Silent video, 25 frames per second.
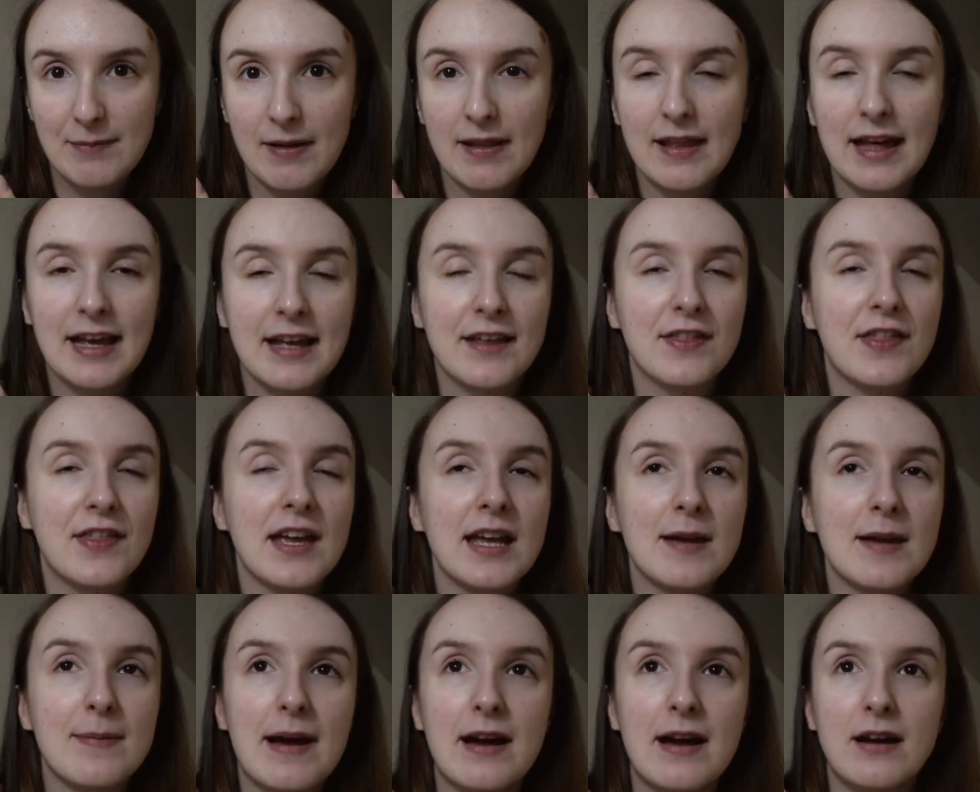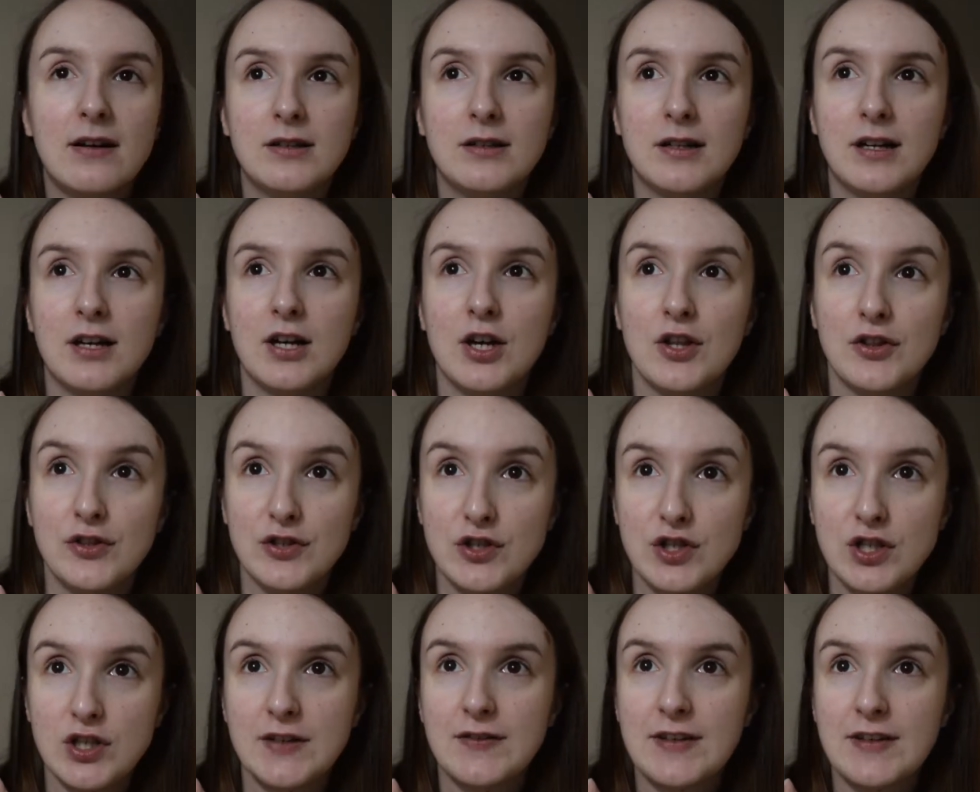Like, think about the
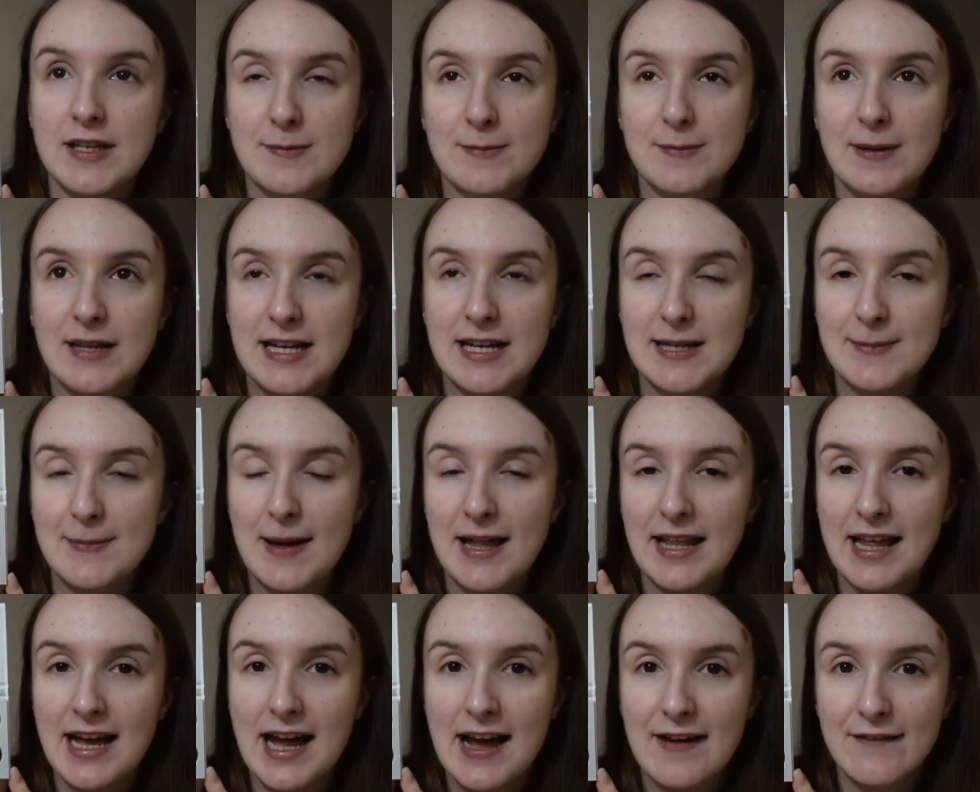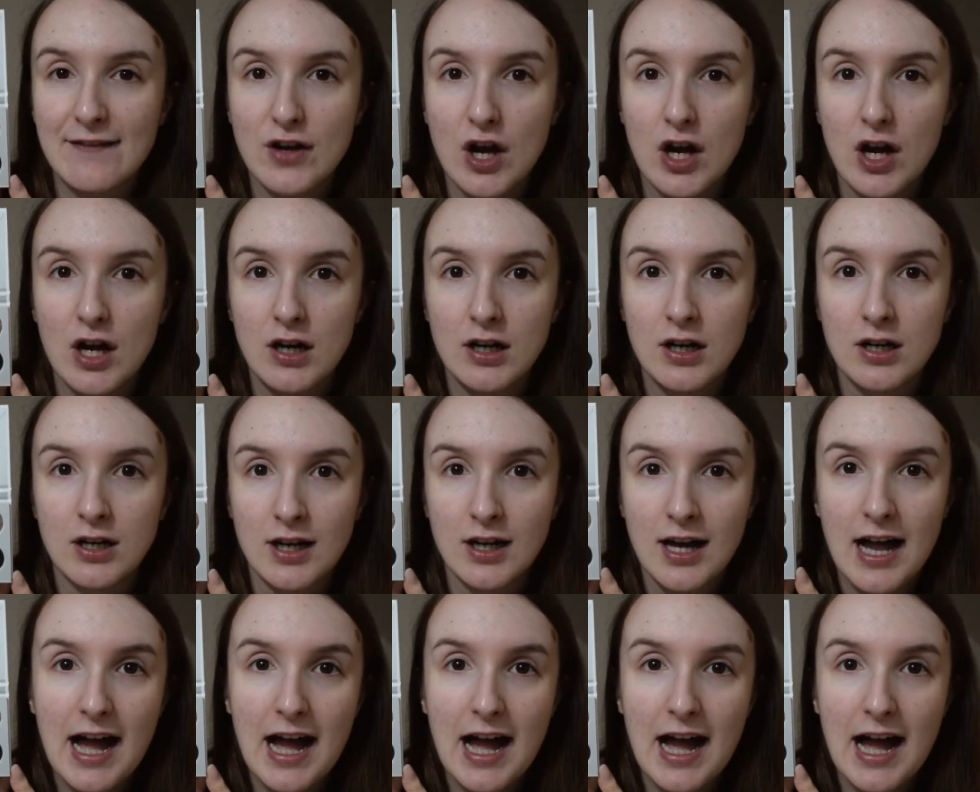Juvia's Place palette I've got,